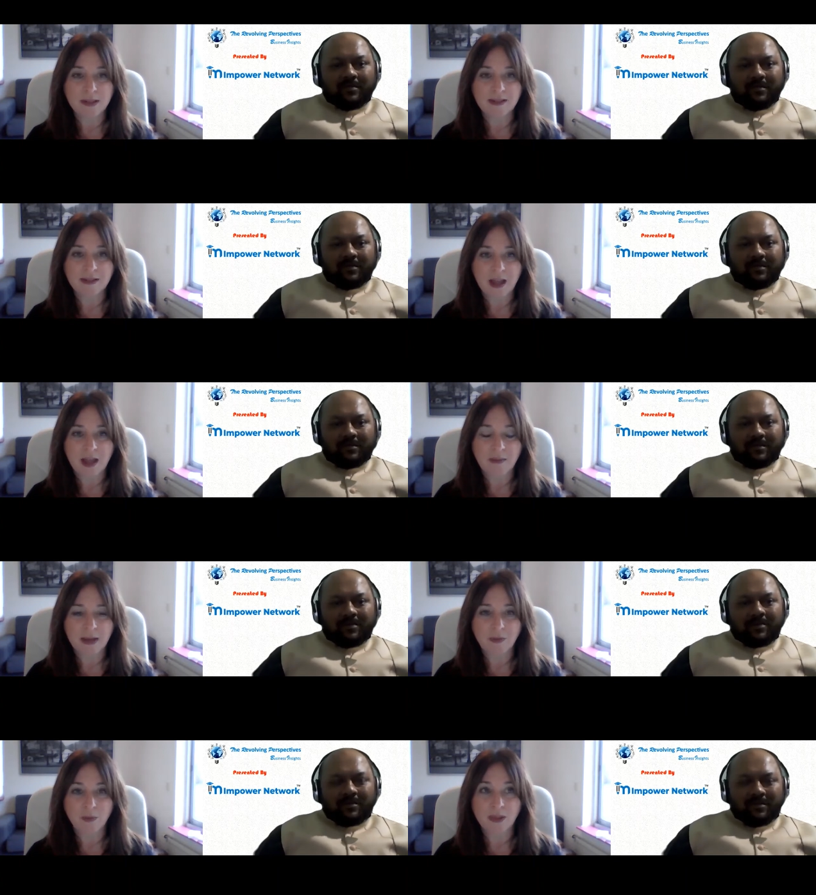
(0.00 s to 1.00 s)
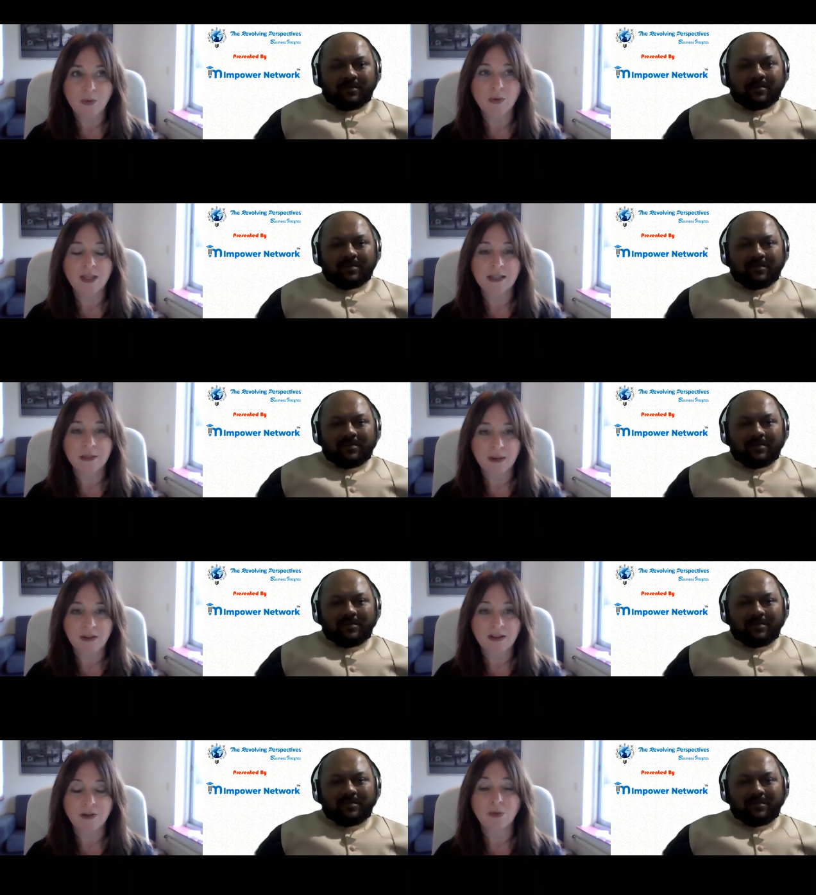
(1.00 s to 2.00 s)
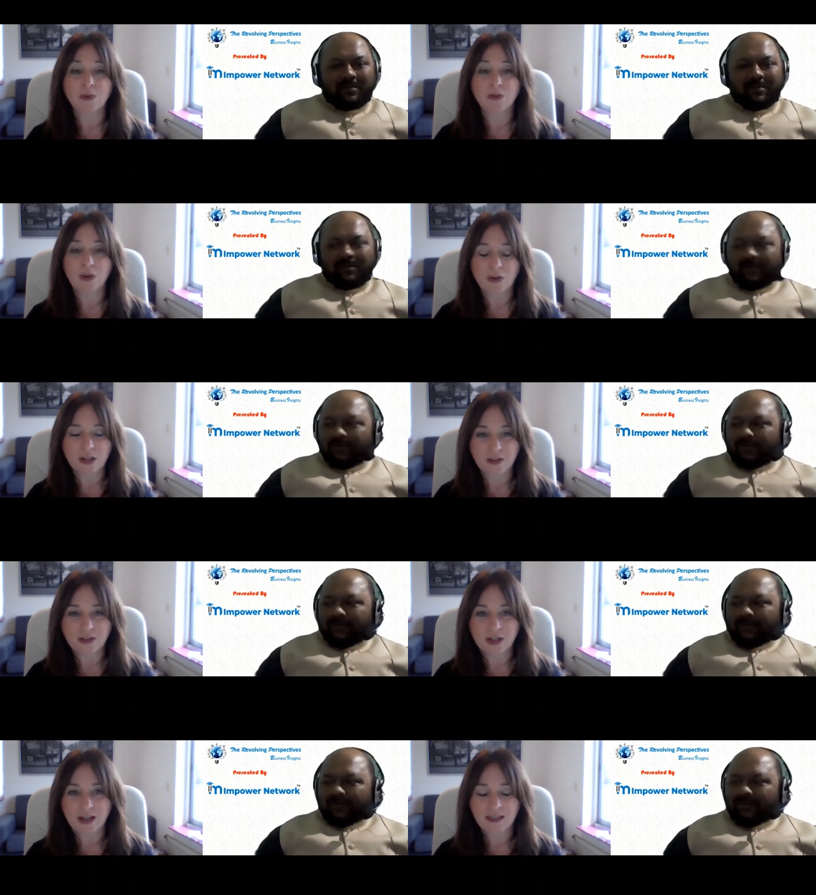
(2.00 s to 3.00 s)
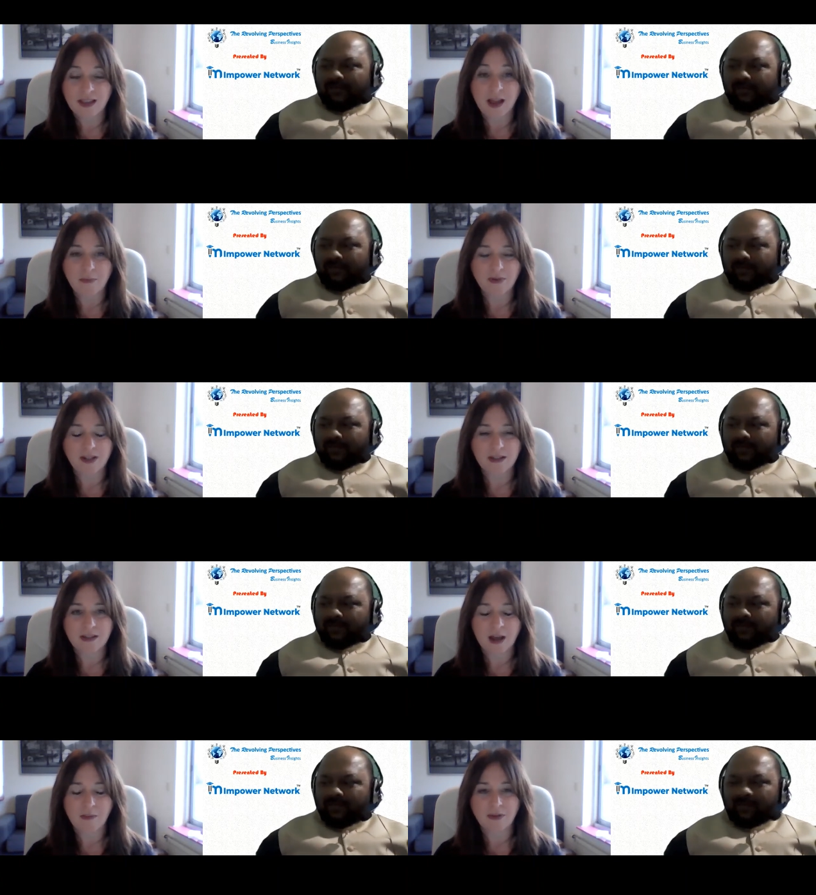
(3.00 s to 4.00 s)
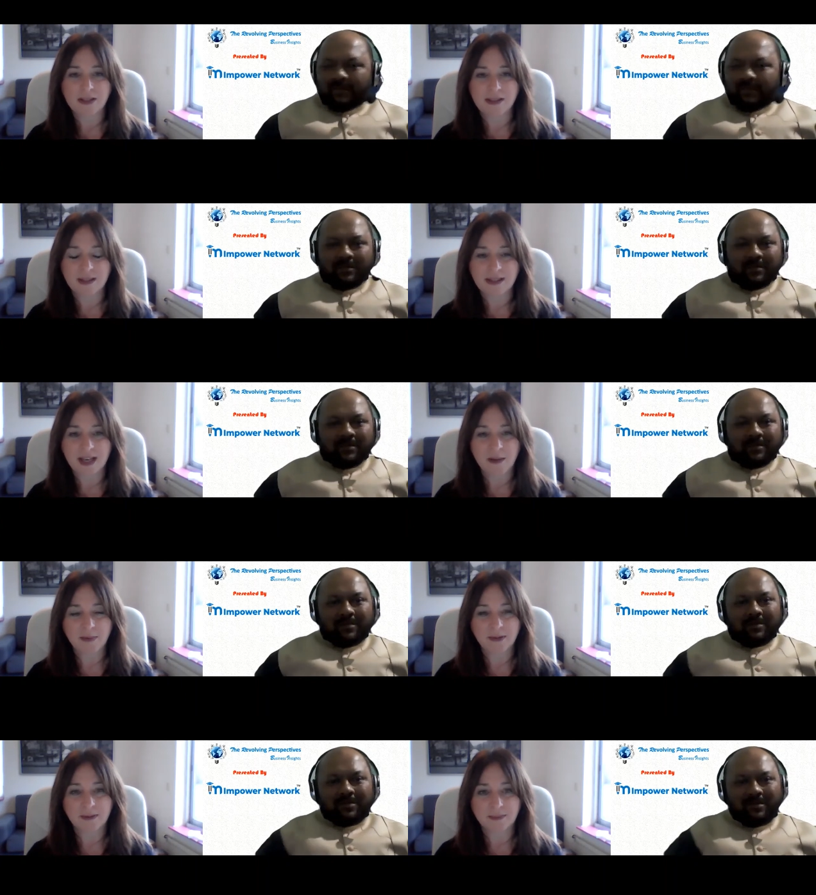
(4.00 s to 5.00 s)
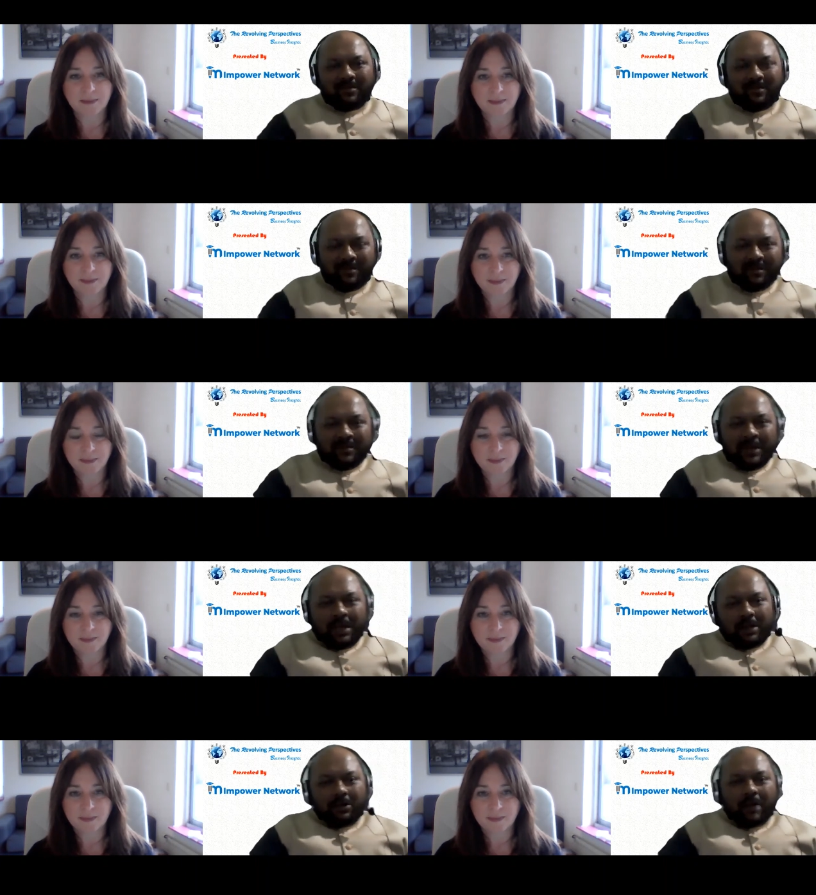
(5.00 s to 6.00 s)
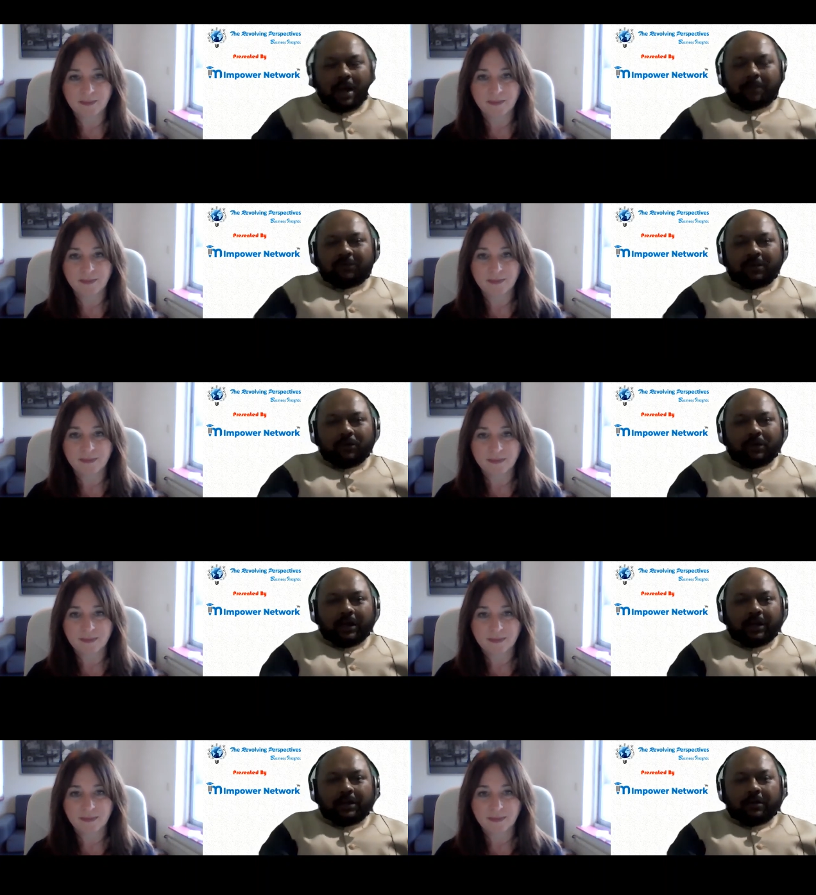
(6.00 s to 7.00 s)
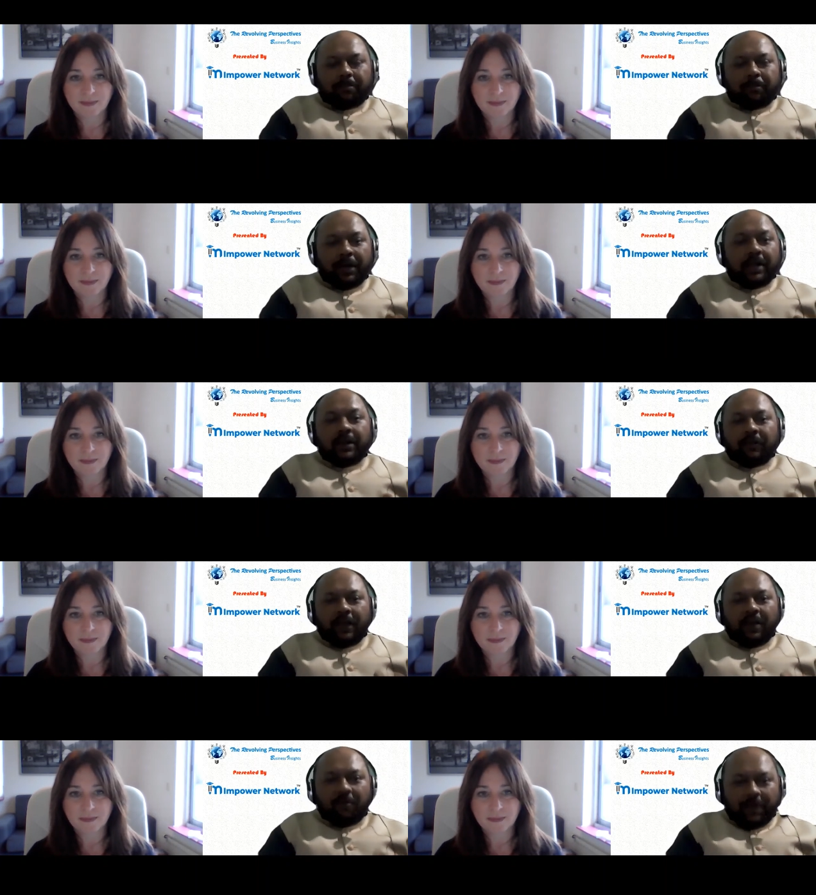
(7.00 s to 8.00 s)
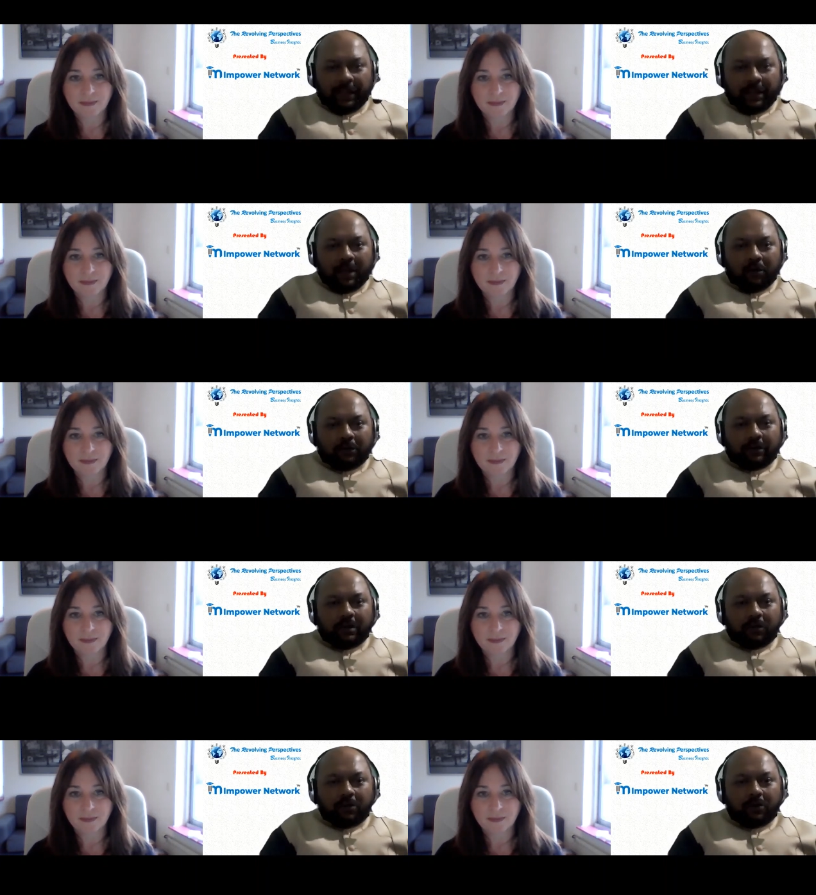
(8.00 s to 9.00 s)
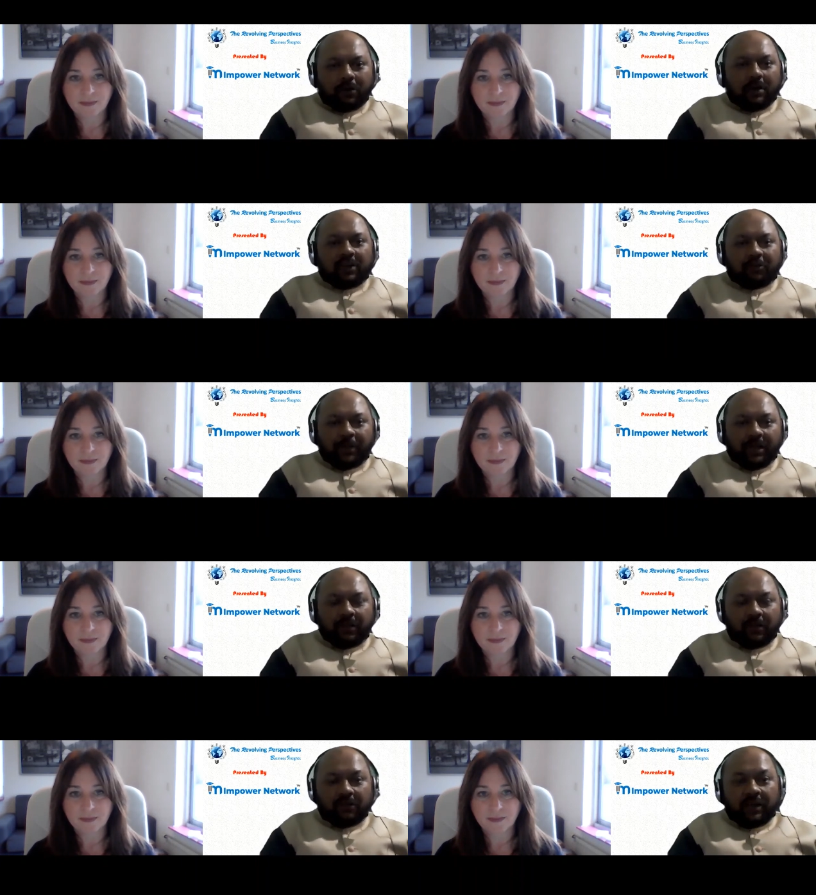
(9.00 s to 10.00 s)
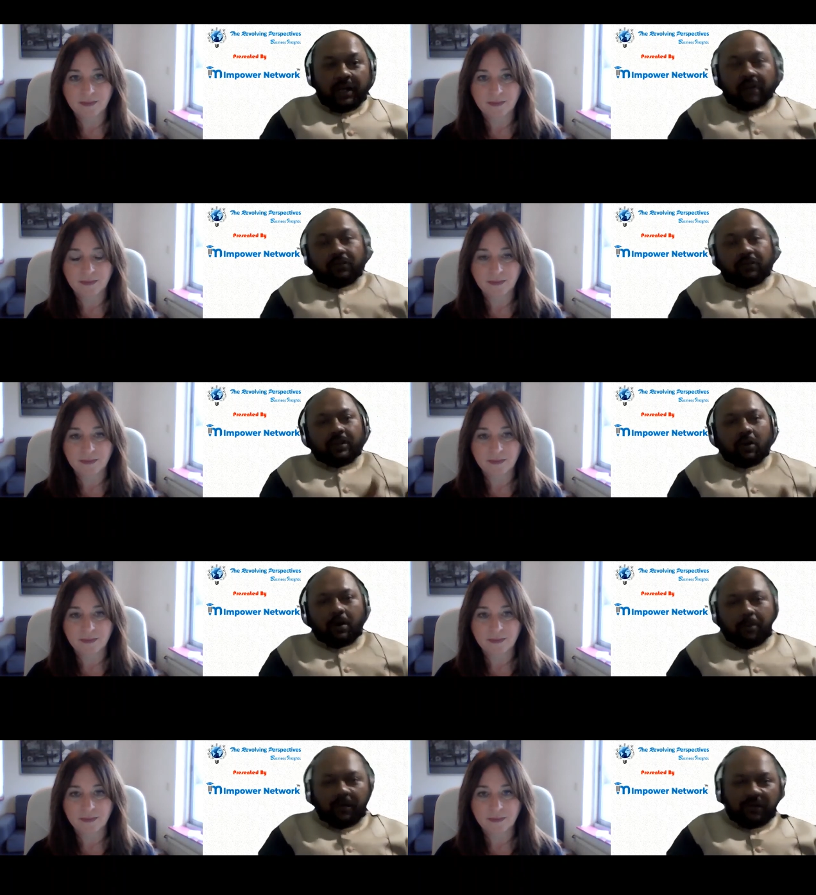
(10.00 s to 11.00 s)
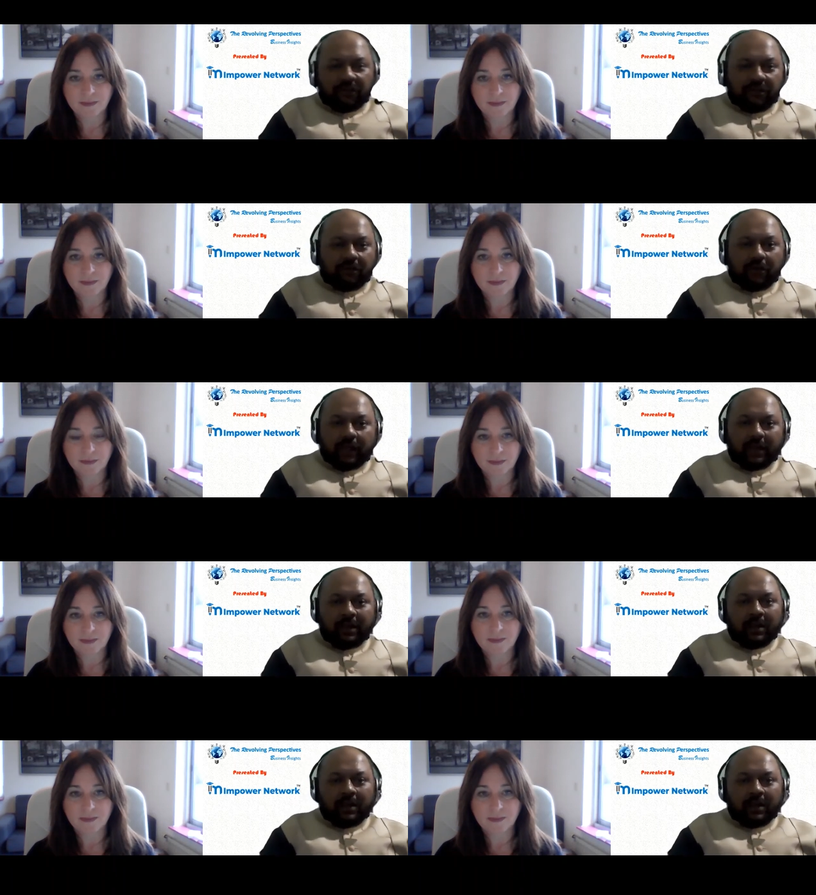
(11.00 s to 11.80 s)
Speaker 1: business that I'm in with all the experience and all the knowledge that I bring to, I bring to the table
Speaker 2: absolutely brilliant way of bringing out uh, you know your experience which relates with your profession today